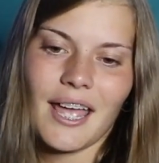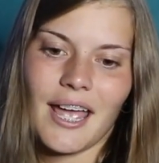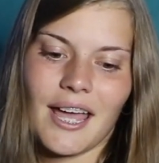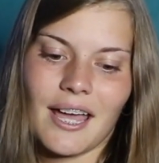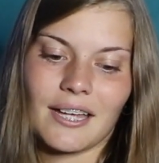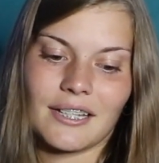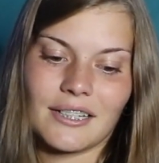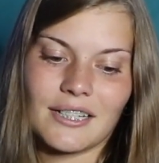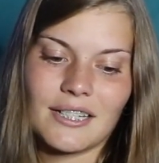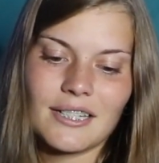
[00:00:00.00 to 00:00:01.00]

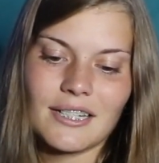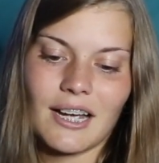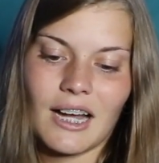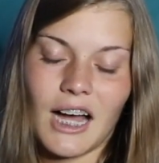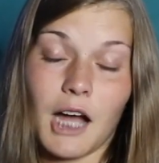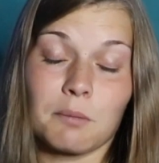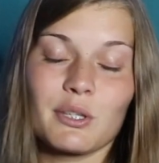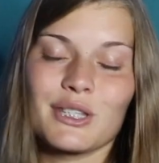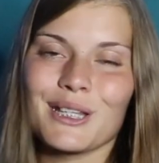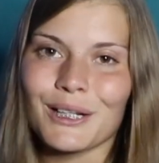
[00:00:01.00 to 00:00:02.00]
and I'm
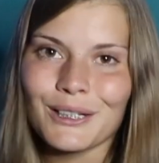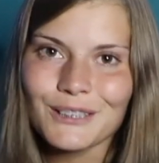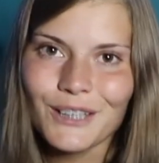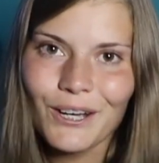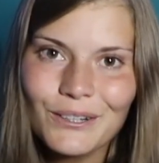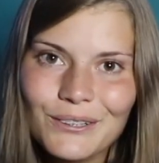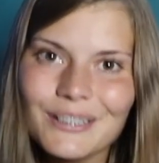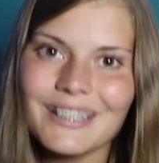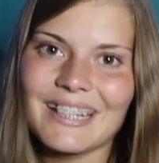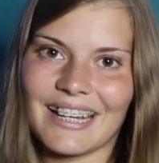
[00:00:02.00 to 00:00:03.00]

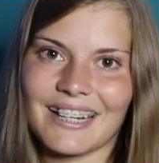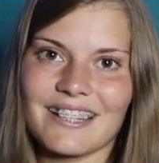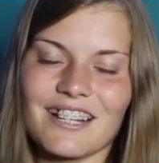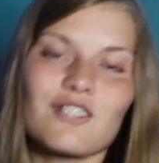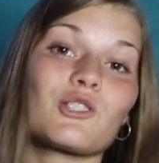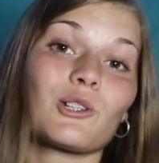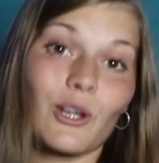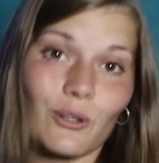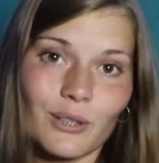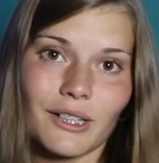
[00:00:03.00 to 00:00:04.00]
slowly getting there,
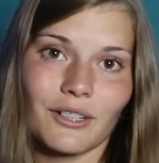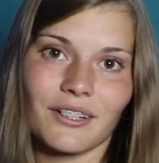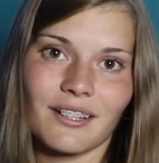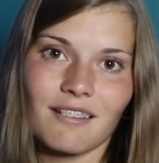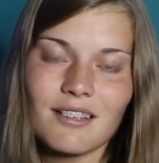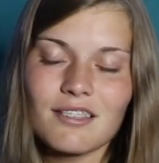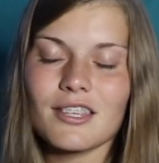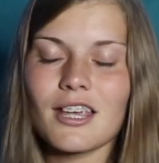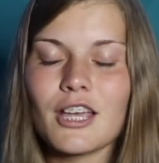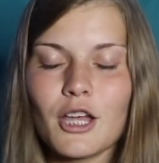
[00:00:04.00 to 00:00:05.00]
slowly learning
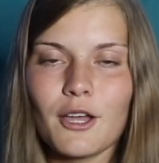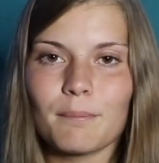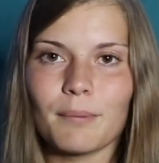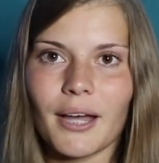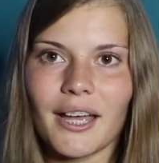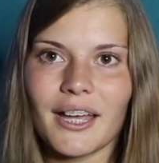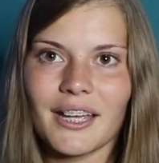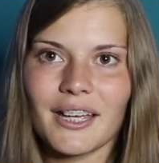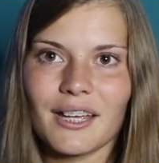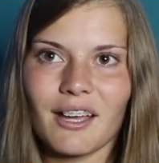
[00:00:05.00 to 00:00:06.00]
this, but
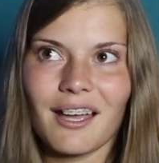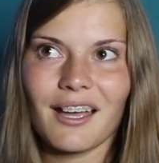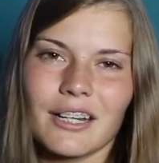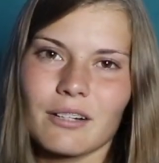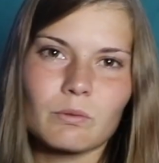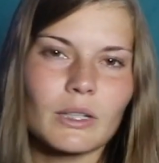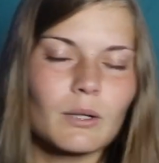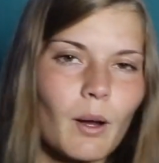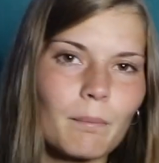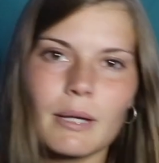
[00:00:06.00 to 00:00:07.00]
I didn't really
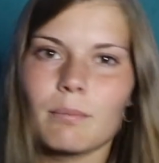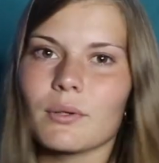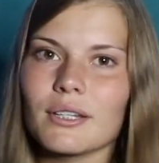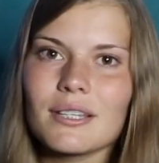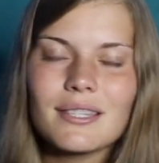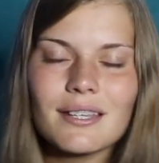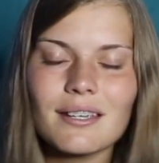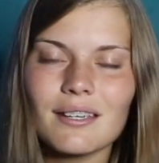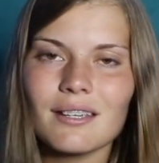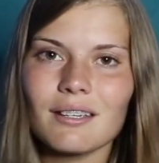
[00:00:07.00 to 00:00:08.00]
want people to
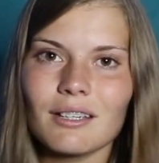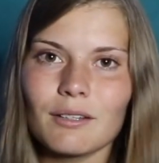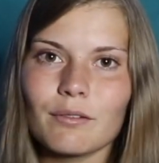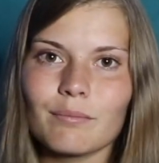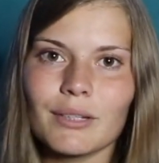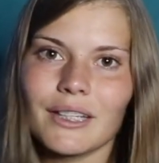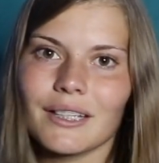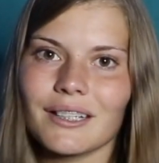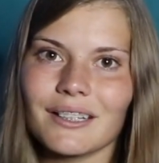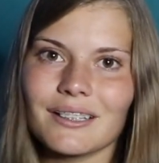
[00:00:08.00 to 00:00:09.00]
see
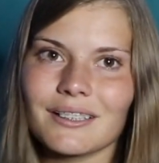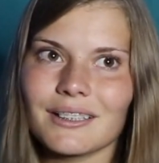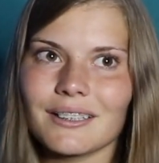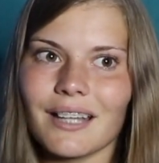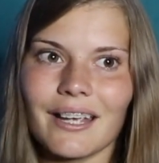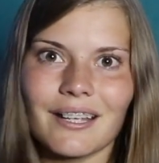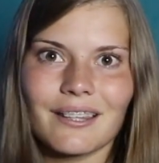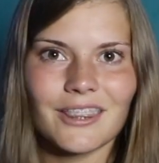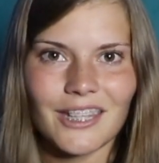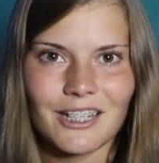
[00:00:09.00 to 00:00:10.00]
me
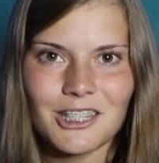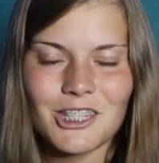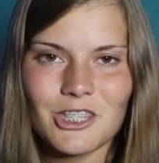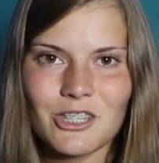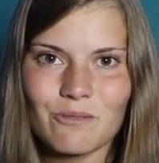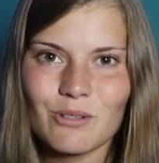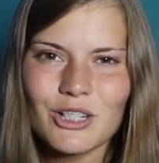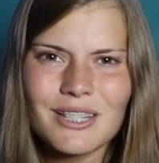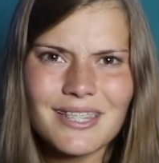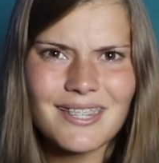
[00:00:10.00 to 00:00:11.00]
like this,
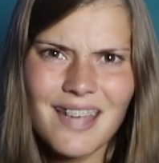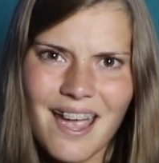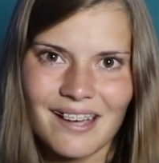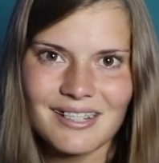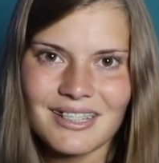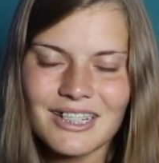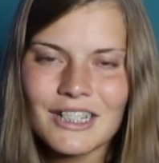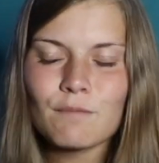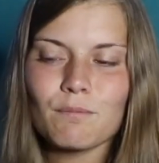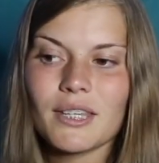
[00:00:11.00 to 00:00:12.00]
which is sad,
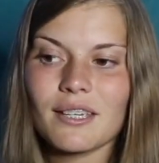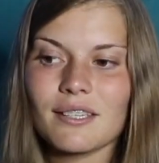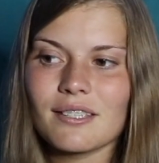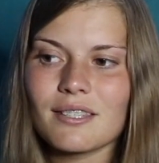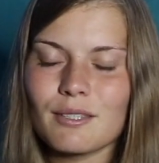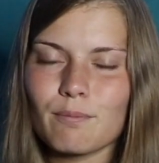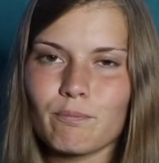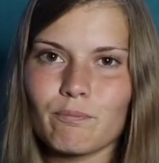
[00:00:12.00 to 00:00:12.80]
because